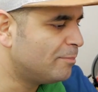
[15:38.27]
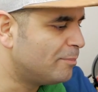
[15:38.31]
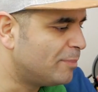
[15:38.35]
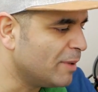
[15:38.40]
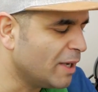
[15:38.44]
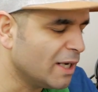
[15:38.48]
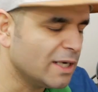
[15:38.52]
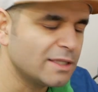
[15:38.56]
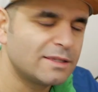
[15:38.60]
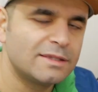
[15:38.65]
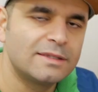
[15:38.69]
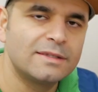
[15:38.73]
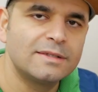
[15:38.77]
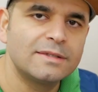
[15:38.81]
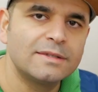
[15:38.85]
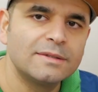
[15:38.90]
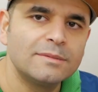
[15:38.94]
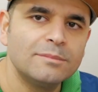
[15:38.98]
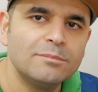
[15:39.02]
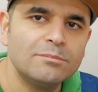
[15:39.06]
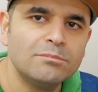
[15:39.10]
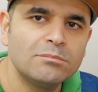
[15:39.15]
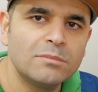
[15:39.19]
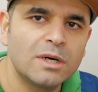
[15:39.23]
but
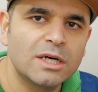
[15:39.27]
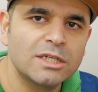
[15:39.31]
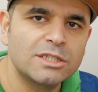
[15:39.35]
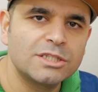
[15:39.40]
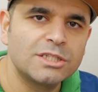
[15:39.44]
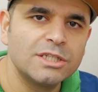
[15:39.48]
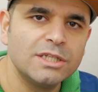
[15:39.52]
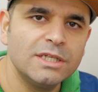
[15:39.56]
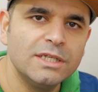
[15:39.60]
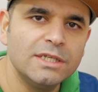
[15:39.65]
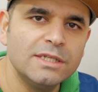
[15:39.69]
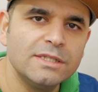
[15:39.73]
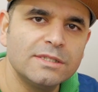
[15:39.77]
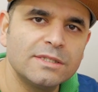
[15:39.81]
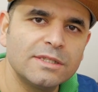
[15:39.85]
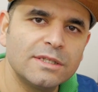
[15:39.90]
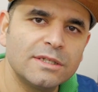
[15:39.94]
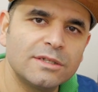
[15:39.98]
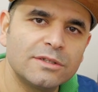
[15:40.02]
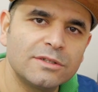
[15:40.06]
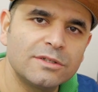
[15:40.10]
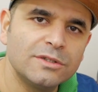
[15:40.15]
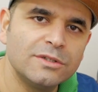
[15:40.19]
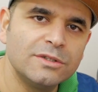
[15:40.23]
much
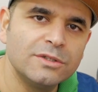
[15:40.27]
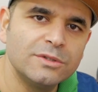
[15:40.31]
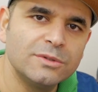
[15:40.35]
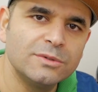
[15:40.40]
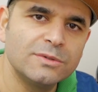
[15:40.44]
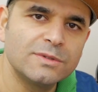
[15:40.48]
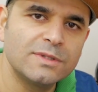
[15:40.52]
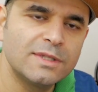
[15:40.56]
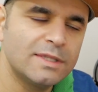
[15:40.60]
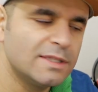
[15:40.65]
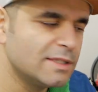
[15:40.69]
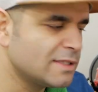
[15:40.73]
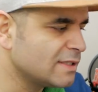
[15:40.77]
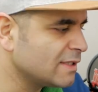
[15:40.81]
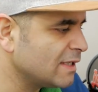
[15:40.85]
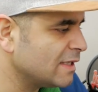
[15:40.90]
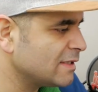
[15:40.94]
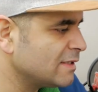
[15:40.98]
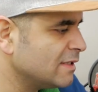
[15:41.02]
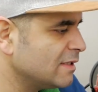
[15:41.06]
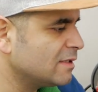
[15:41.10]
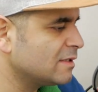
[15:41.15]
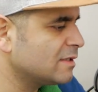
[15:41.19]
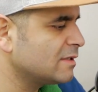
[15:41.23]
easier to use this
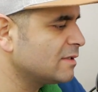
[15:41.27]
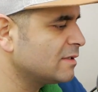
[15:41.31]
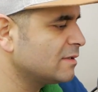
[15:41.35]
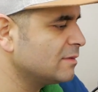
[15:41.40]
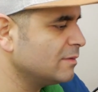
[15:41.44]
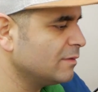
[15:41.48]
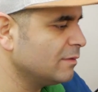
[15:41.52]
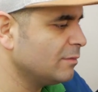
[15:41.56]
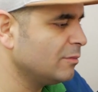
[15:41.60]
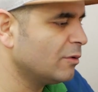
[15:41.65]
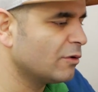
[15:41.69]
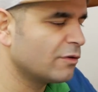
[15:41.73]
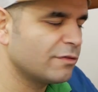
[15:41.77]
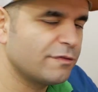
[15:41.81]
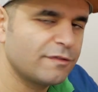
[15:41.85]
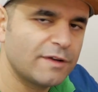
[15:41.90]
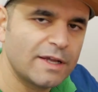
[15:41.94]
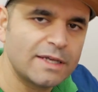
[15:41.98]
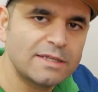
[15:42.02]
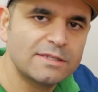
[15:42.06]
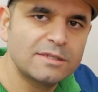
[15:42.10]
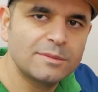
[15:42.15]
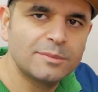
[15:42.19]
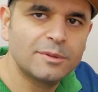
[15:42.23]
as it's more
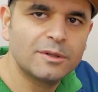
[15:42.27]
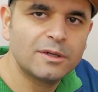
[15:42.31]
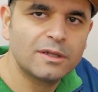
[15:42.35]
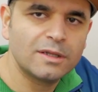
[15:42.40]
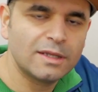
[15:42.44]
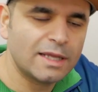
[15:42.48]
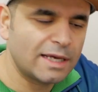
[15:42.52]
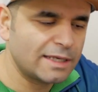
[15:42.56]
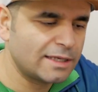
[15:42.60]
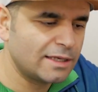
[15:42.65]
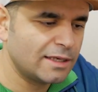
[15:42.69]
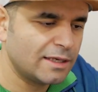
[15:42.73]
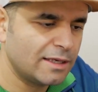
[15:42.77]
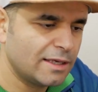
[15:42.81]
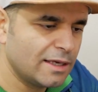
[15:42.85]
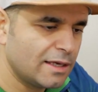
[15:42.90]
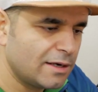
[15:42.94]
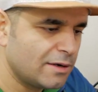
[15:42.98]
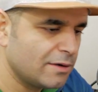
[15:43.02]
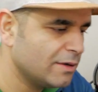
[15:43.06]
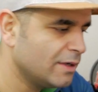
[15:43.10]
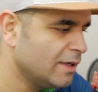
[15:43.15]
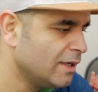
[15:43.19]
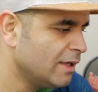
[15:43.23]
flexible. I can
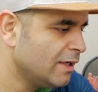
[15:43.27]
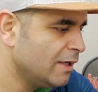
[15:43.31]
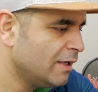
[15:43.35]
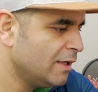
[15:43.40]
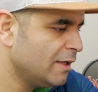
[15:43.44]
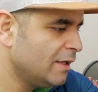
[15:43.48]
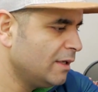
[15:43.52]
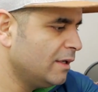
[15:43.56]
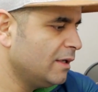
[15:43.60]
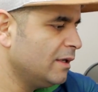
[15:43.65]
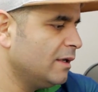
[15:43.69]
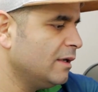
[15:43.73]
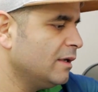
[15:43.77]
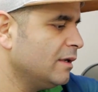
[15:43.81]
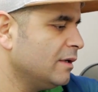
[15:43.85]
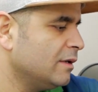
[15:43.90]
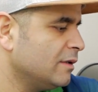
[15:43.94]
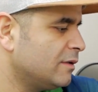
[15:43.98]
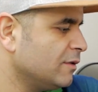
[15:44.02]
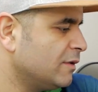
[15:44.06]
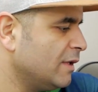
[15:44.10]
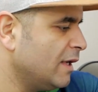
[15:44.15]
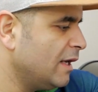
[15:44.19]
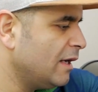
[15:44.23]
get
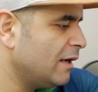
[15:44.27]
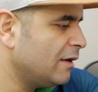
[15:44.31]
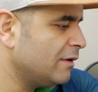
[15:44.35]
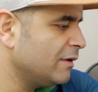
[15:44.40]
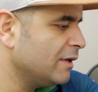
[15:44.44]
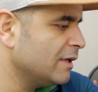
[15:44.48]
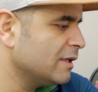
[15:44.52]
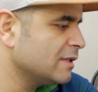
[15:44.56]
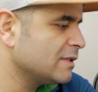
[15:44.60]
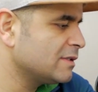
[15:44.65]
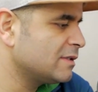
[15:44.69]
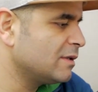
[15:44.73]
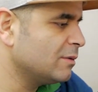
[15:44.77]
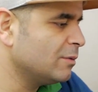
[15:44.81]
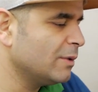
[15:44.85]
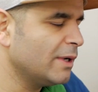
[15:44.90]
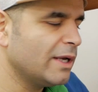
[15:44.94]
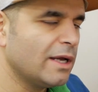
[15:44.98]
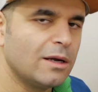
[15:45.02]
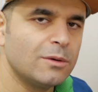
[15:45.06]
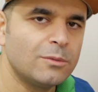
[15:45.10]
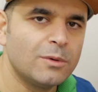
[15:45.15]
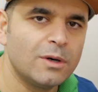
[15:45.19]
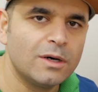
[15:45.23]
to the areas the
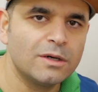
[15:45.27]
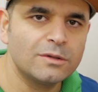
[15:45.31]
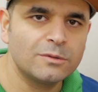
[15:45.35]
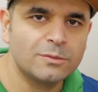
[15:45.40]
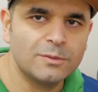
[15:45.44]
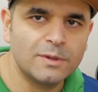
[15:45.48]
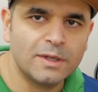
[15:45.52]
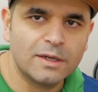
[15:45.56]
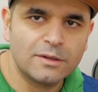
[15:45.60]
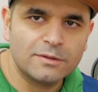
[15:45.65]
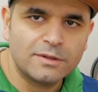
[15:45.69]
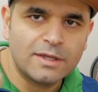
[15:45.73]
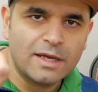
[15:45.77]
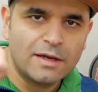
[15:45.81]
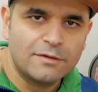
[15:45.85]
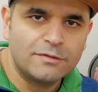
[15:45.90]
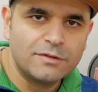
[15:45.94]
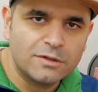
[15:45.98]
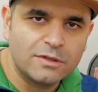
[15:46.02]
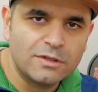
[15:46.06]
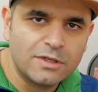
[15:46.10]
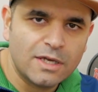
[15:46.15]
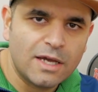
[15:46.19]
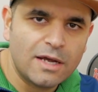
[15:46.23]
way I want without
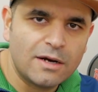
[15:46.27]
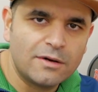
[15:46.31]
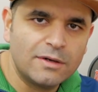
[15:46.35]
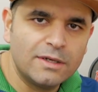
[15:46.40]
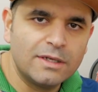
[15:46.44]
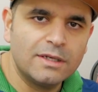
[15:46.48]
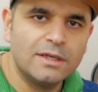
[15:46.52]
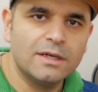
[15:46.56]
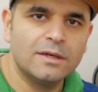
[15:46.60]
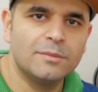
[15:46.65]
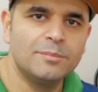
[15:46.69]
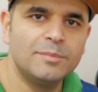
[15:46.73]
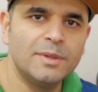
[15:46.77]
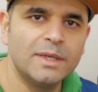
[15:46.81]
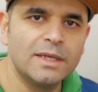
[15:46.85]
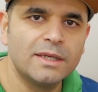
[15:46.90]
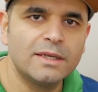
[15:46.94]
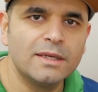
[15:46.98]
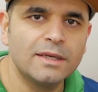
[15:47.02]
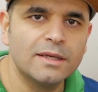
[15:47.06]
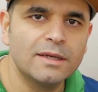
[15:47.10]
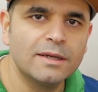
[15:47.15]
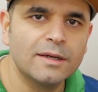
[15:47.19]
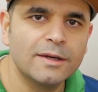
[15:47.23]
having to carry a
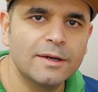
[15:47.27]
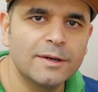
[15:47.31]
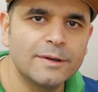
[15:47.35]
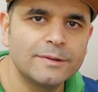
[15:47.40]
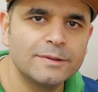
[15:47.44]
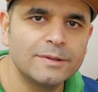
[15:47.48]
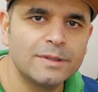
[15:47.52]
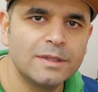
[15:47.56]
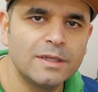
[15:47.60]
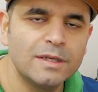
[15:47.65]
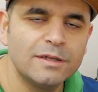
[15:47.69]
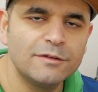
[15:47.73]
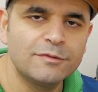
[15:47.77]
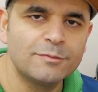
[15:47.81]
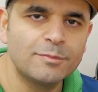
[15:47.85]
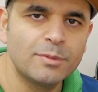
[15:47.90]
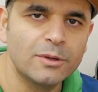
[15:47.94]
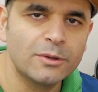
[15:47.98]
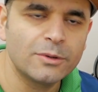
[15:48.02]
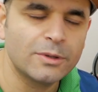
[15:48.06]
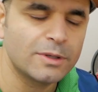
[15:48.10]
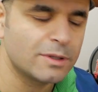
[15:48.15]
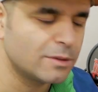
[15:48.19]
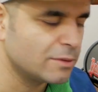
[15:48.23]
big leaf
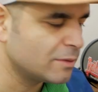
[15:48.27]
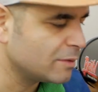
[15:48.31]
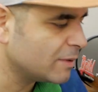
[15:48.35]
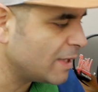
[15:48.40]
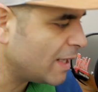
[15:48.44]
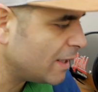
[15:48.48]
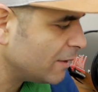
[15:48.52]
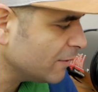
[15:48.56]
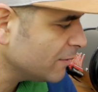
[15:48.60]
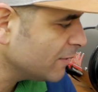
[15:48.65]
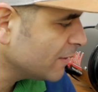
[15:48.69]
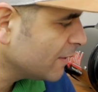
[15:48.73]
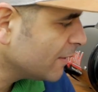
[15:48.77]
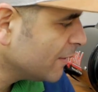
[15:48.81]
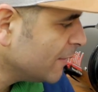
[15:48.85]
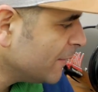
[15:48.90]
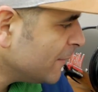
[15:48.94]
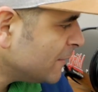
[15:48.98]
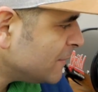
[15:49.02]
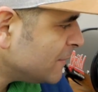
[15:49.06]
blower around.